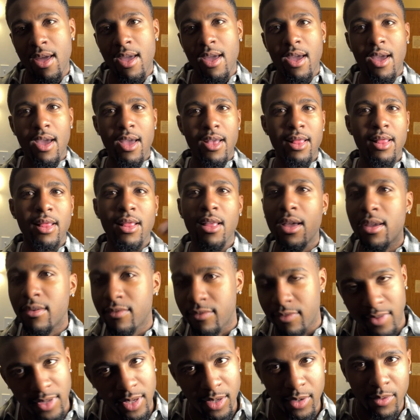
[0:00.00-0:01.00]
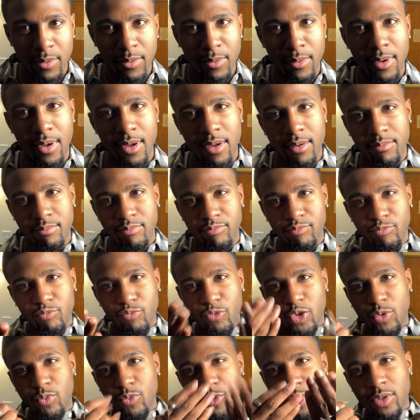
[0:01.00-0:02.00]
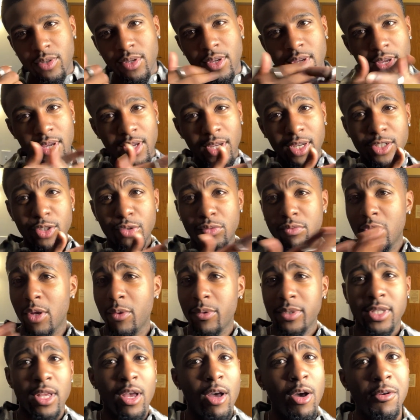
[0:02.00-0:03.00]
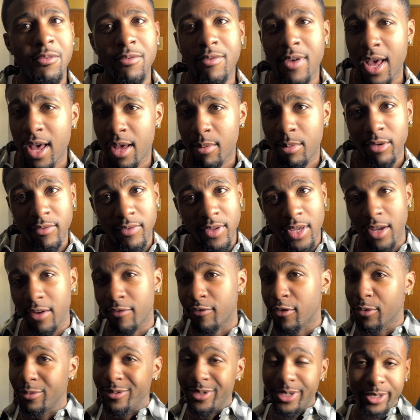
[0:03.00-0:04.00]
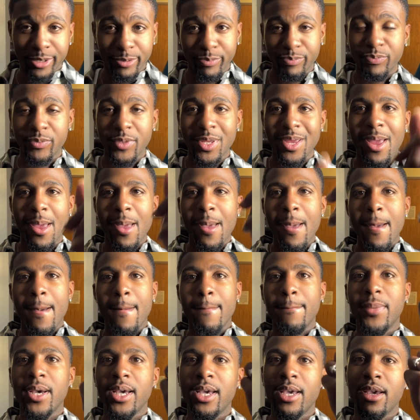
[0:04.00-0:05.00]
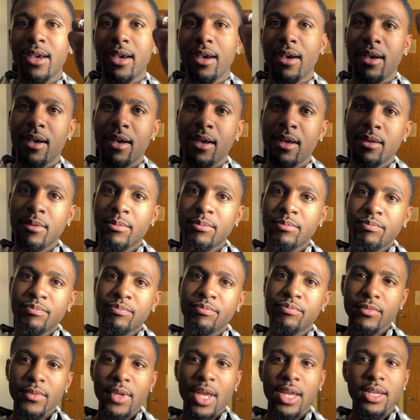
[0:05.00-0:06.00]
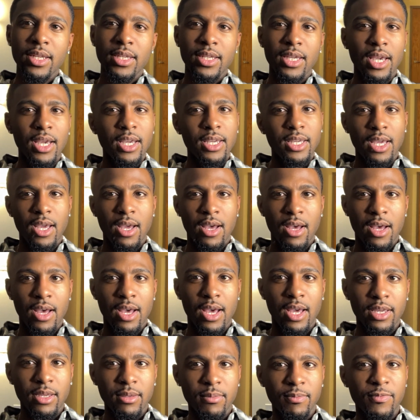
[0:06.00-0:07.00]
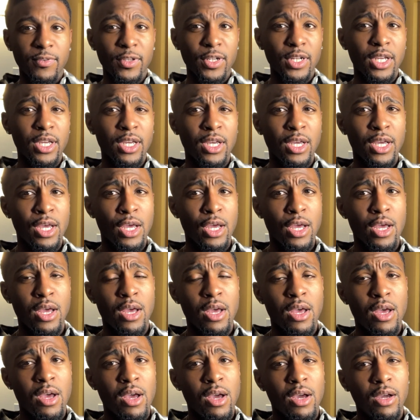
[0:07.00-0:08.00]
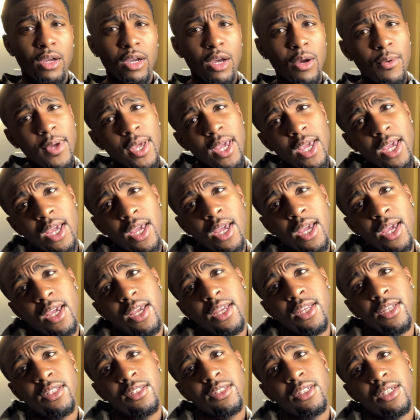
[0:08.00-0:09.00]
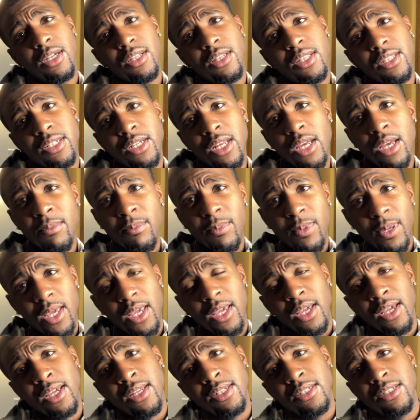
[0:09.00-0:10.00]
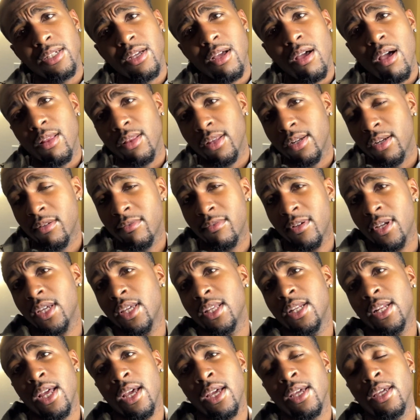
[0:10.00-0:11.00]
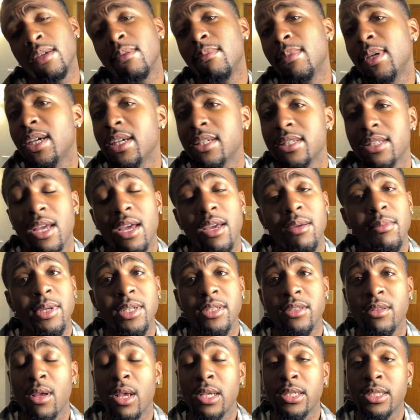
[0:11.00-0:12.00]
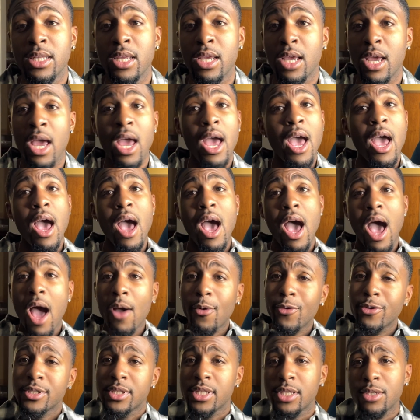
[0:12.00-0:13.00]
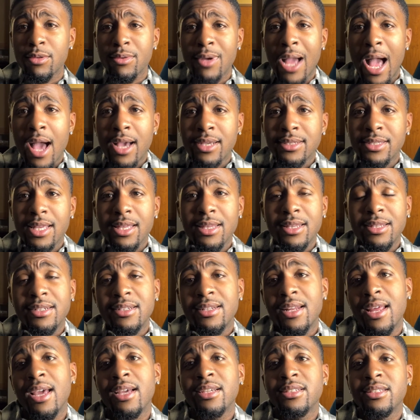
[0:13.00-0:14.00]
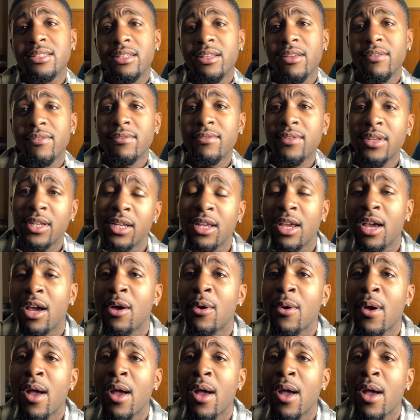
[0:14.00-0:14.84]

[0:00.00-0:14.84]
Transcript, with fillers: I love you. Cause you know it's a whole vibe over here for real. But um, yeah, y'all, I am finna go ahead and clean up and call it a fucking night because I am exhausted. I will see you guys in the next video.